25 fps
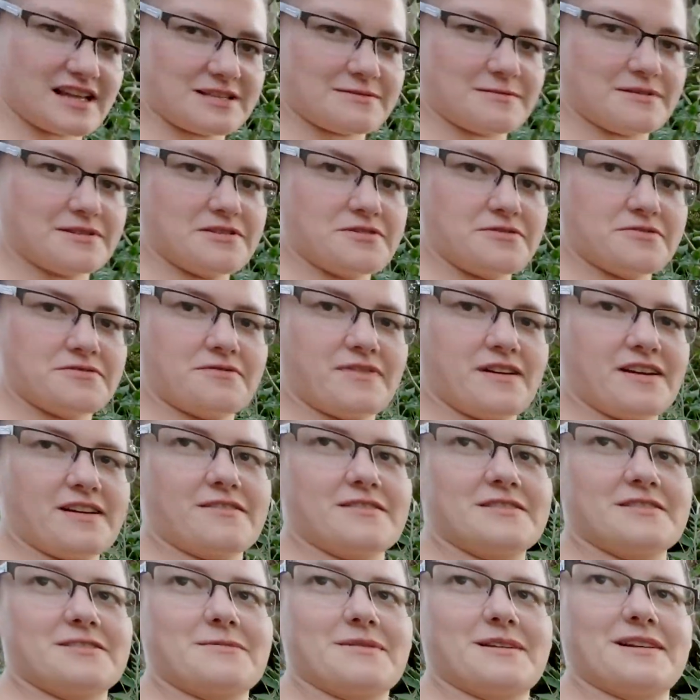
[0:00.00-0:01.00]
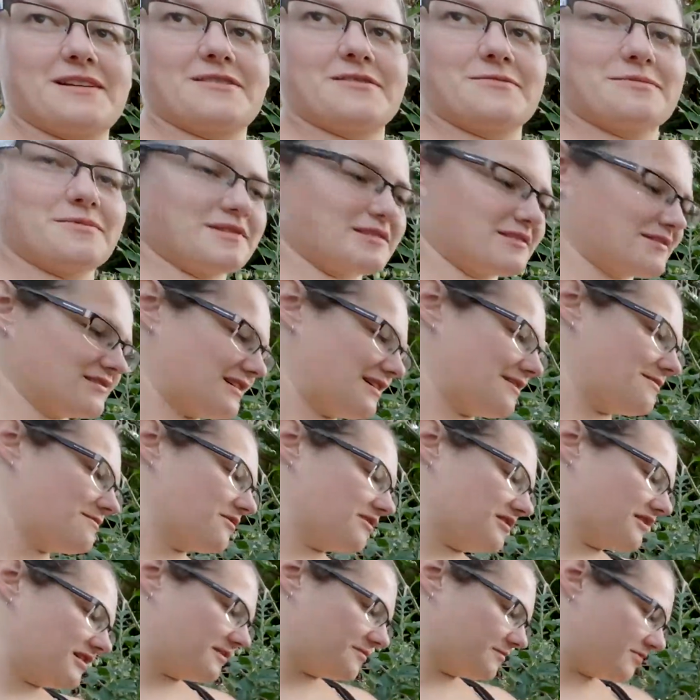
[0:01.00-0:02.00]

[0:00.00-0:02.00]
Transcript: it's my new favorite tomato, but I'm really